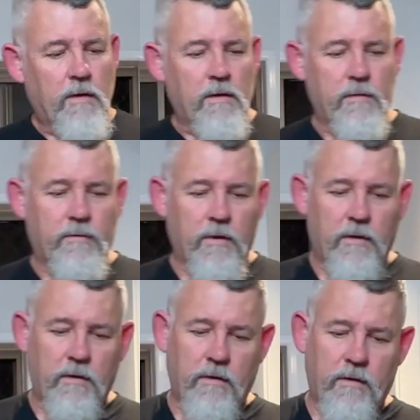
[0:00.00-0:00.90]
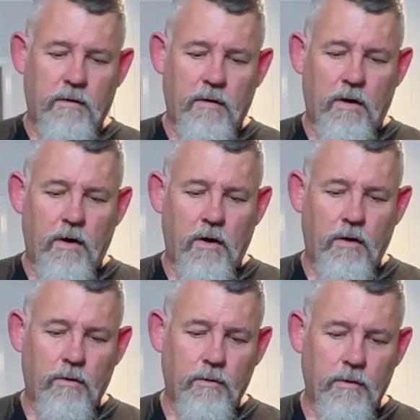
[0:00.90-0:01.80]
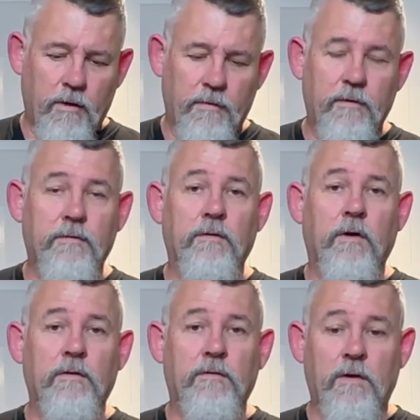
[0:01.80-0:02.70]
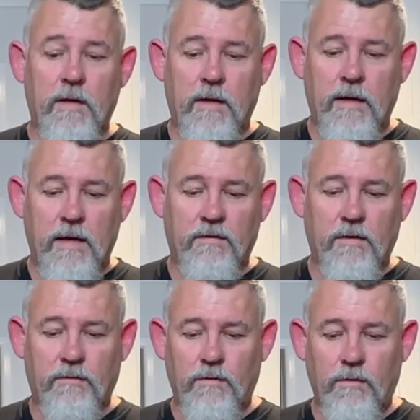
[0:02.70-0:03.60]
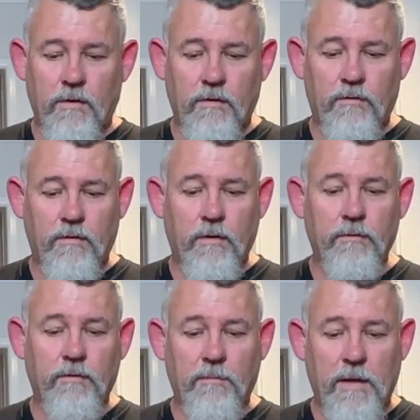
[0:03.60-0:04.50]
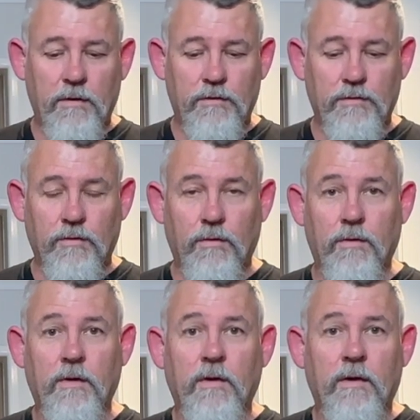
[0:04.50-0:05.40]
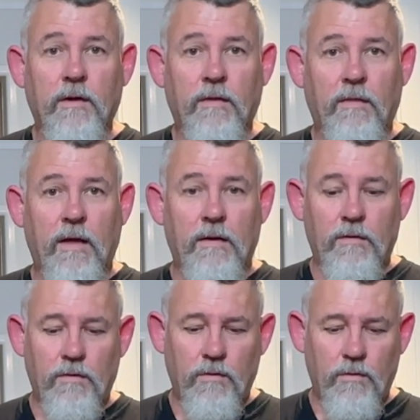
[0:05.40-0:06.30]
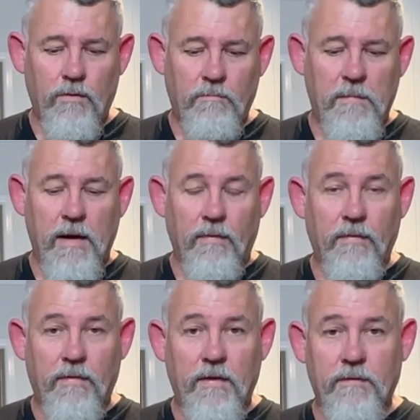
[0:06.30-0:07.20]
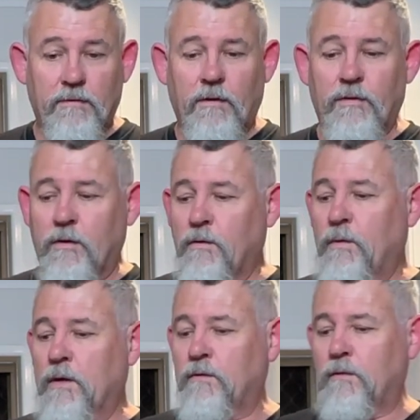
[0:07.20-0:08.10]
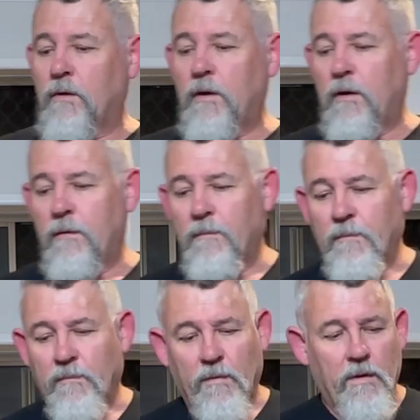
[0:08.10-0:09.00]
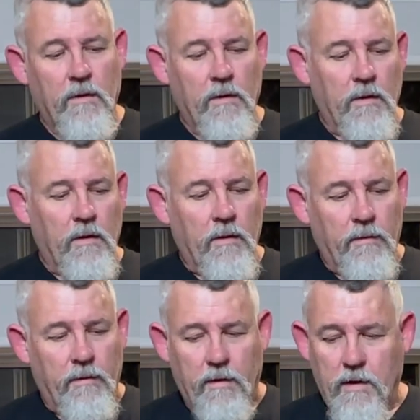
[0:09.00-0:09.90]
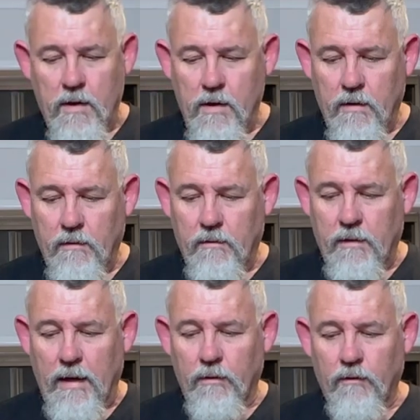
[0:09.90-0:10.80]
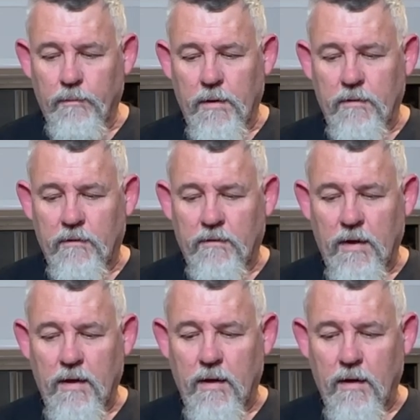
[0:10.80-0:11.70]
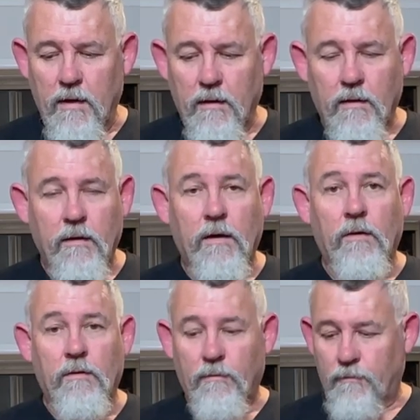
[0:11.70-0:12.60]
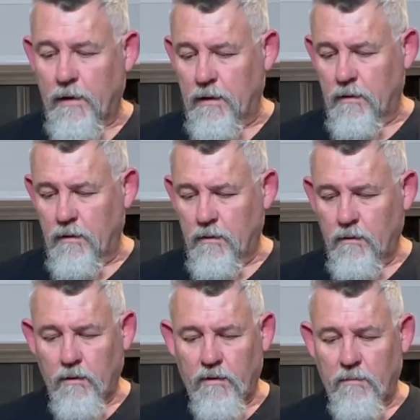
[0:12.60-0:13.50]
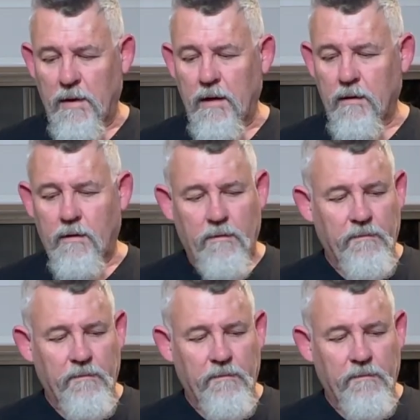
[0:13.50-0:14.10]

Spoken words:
You've got a hole on this side so you can get access to the controls, so make sure that you mount this on the correct side. The cut-off pieces here go to the front, not the back.